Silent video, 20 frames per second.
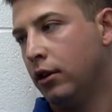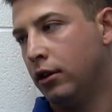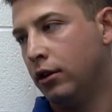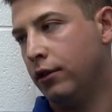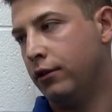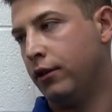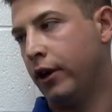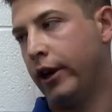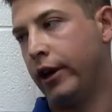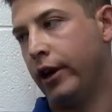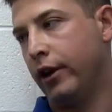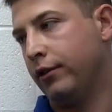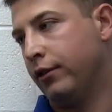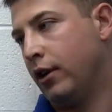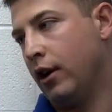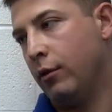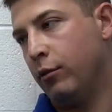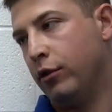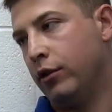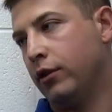the strikeouts
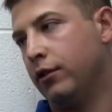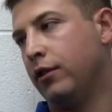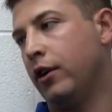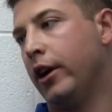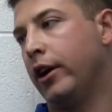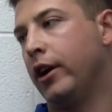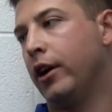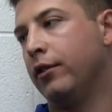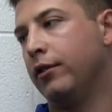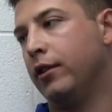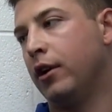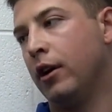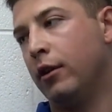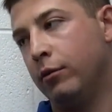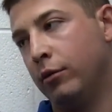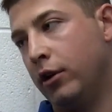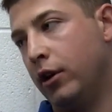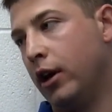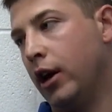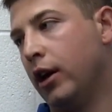come when the strikeouts
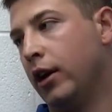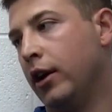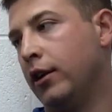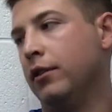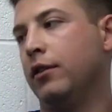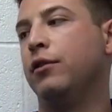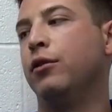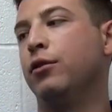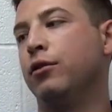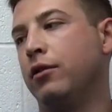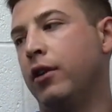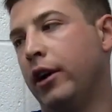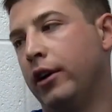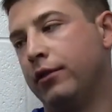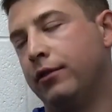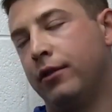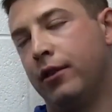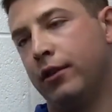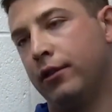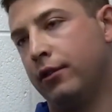come. But you got to get the two
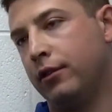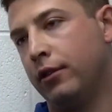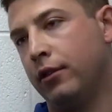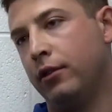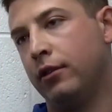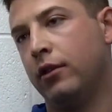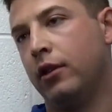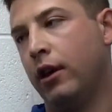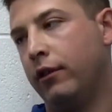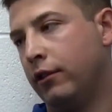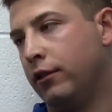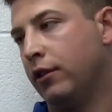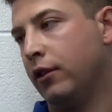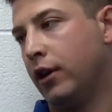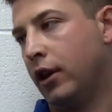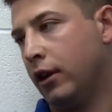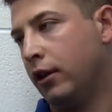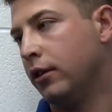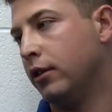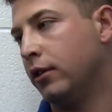strikes first. So
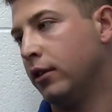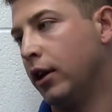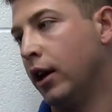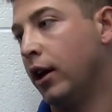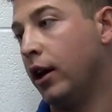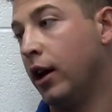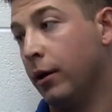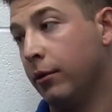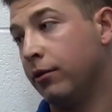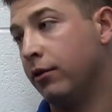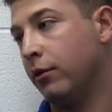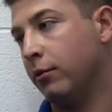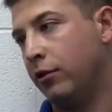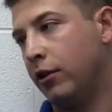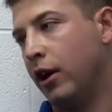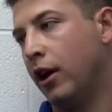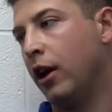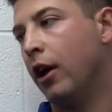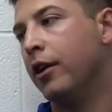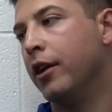obviously that, that comes from
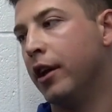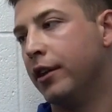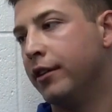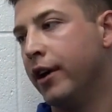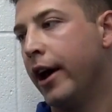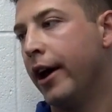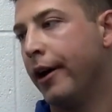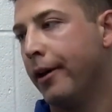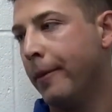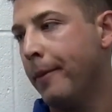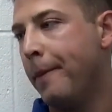staying on the attack.